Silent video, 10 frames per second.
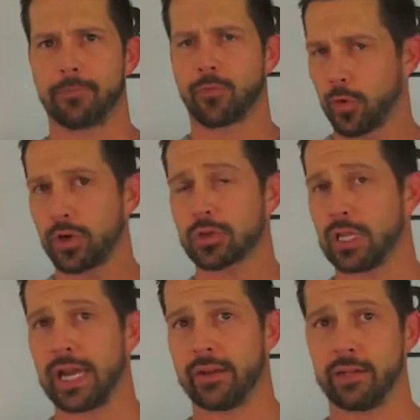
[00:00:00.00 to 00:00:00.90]
for your
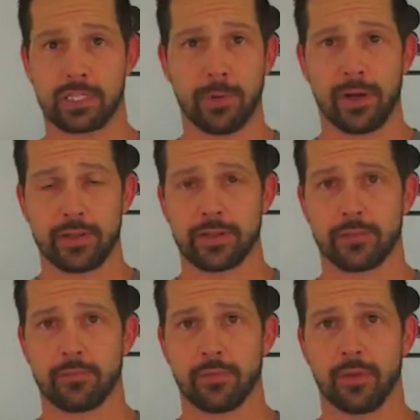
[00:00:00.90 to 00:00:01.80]
client experience?
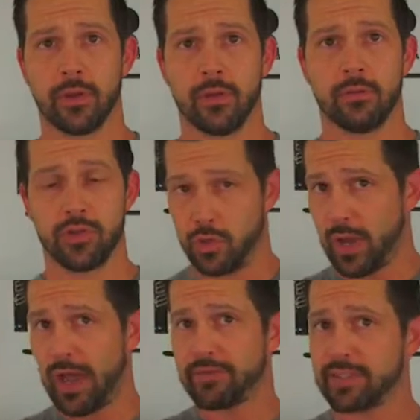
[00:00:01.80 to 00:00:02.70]
Do you
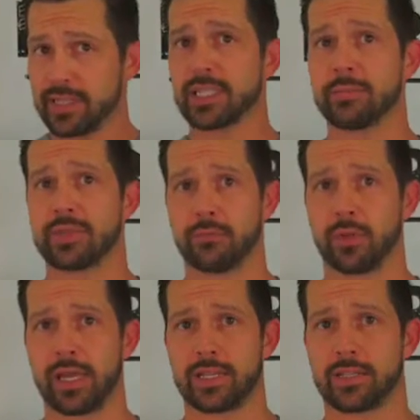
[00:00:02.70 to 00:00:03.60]
have systems in
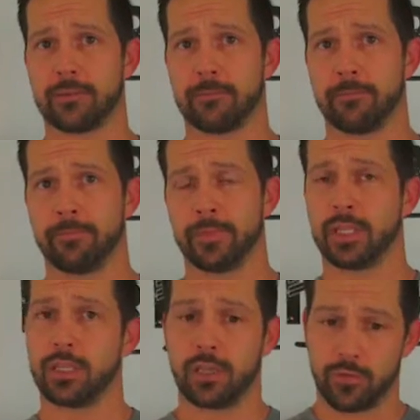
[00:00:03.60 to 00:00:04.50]
place?
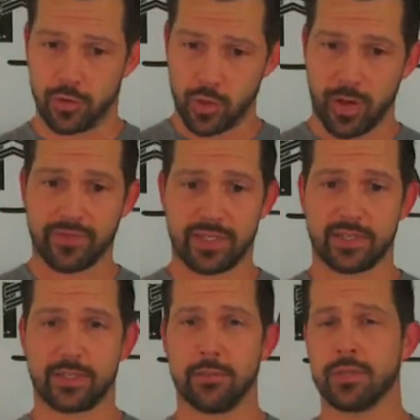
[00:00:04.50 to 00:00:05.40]
If you do have
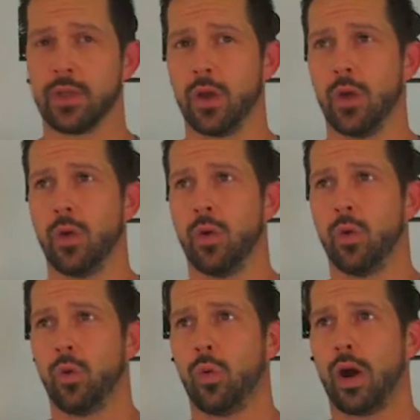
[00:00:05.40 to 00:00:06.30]
systems,
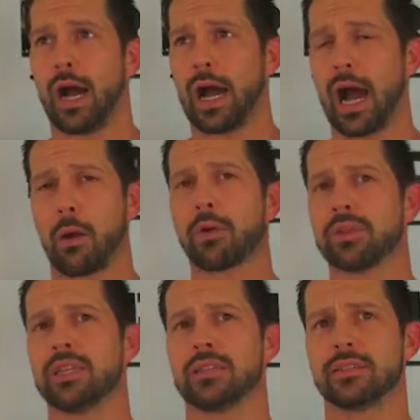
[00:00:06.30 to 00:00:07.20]
how are
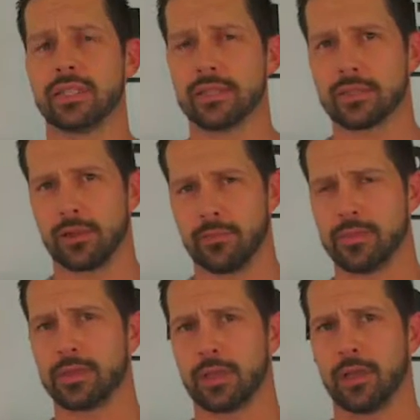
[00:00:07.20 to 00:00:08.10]
these
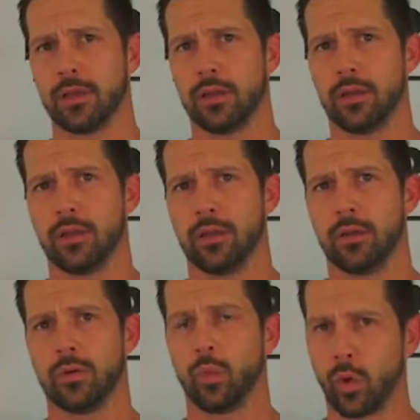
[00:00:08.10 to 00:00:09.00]
systems
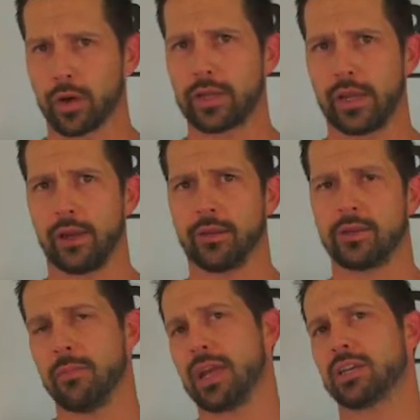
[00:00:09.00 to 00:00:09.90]
working
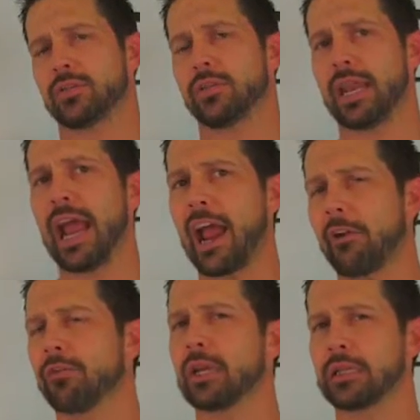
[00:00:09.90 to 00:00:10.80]
to make sure that
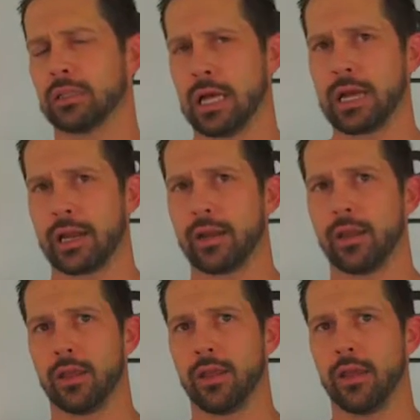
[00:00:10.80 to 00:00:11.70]
every client
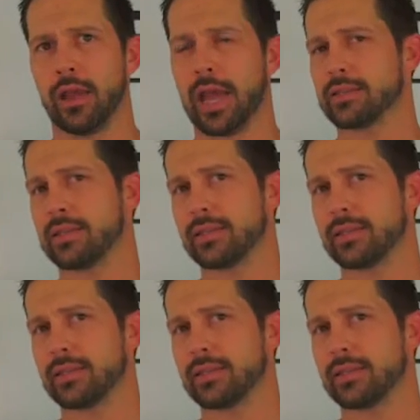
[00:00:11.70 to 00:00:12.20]
has the